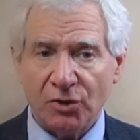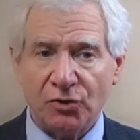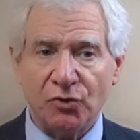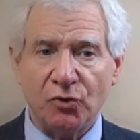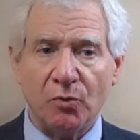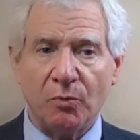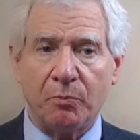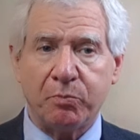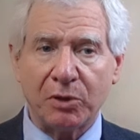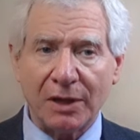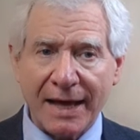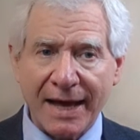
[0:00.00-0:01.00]
To
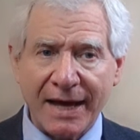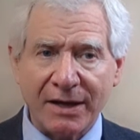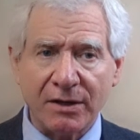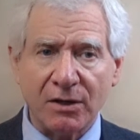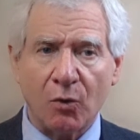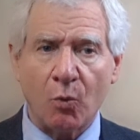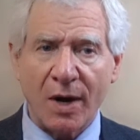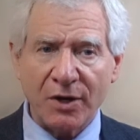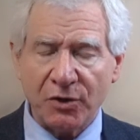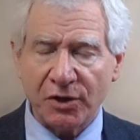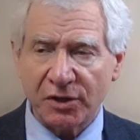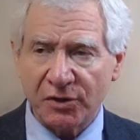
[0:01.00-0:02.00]
plan when
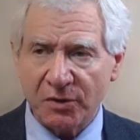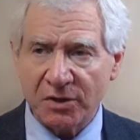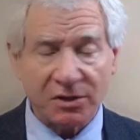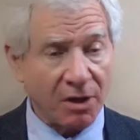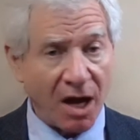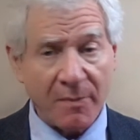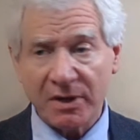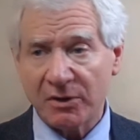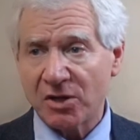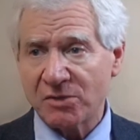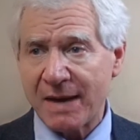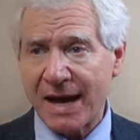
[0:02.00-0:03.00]
you're going to do this. Timing
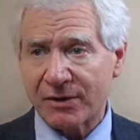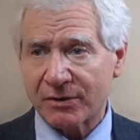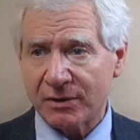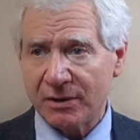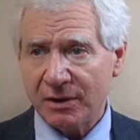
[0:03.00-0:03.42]
does matter.